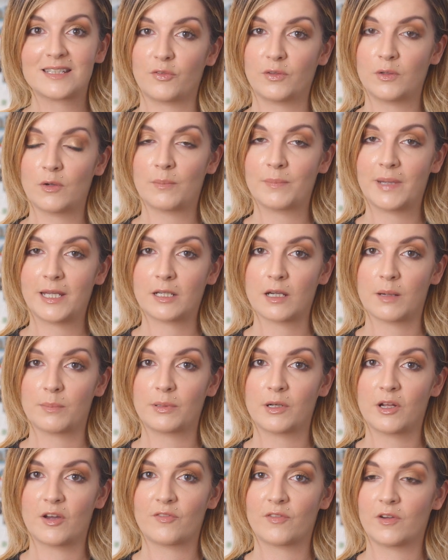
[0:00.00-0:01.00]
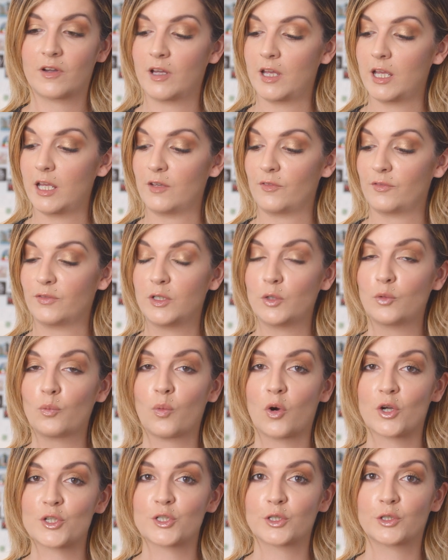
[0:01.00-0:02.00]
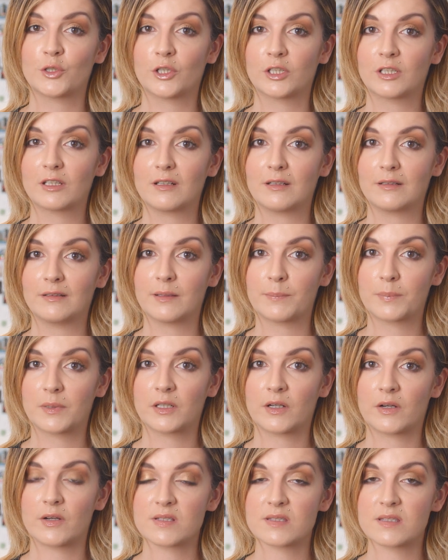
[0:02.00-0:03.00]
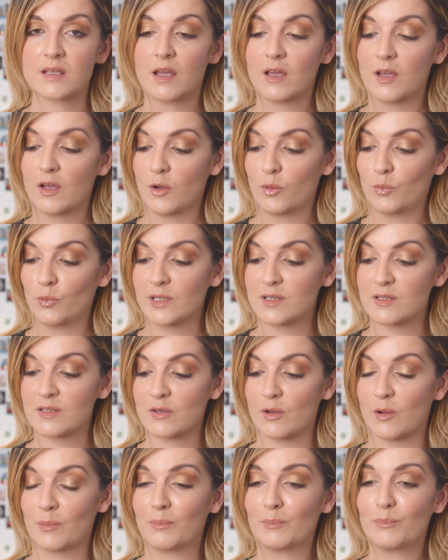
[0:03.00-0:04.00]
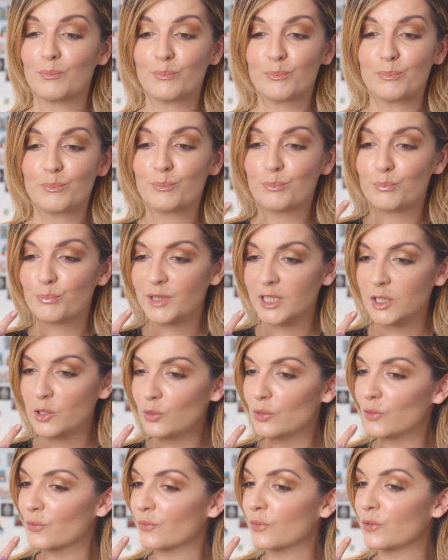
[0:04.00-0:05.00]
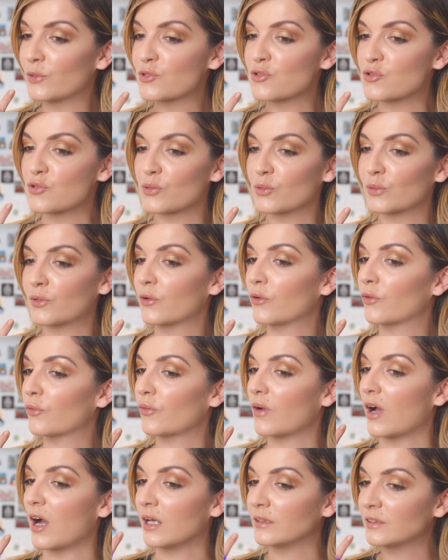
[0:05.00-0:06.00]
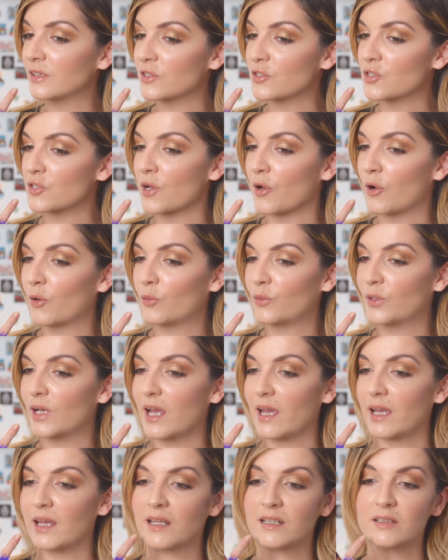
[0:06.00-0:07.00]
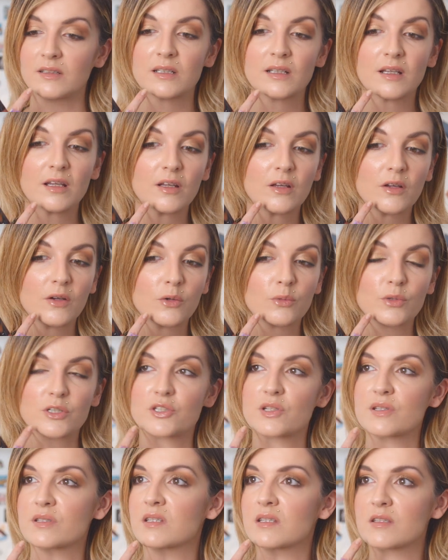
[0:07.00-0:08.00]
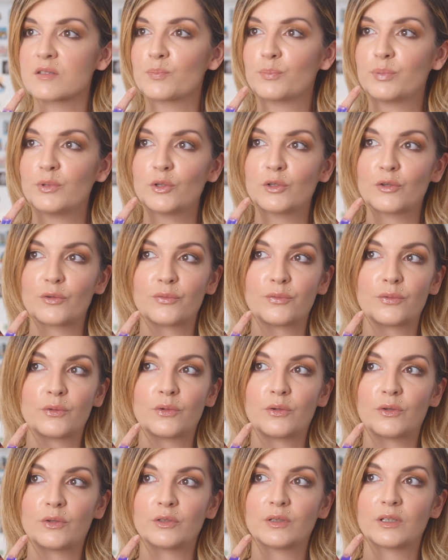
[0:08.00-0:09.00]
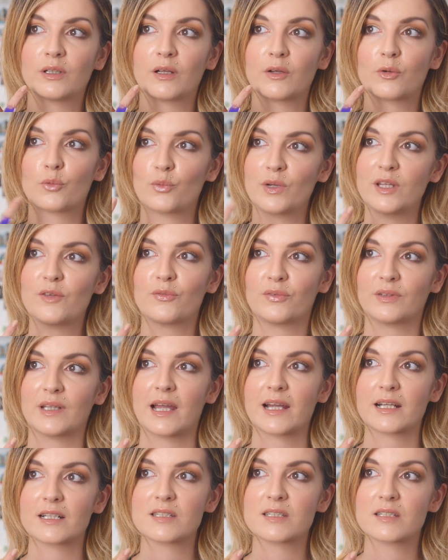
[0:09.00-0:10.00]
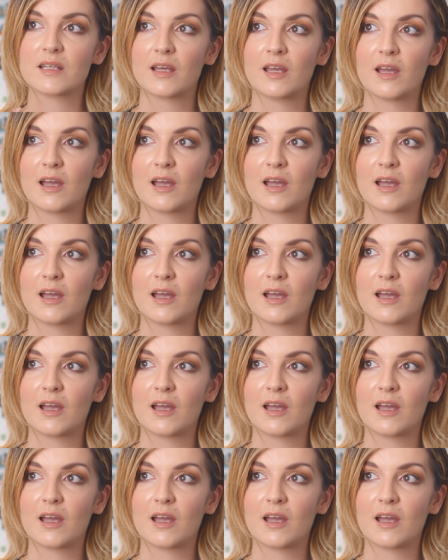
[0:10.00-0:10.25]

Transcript: If you're a makeup lover, if you want a good lip gloss with some beautiful sort of undertone and with just this beautiful reflect,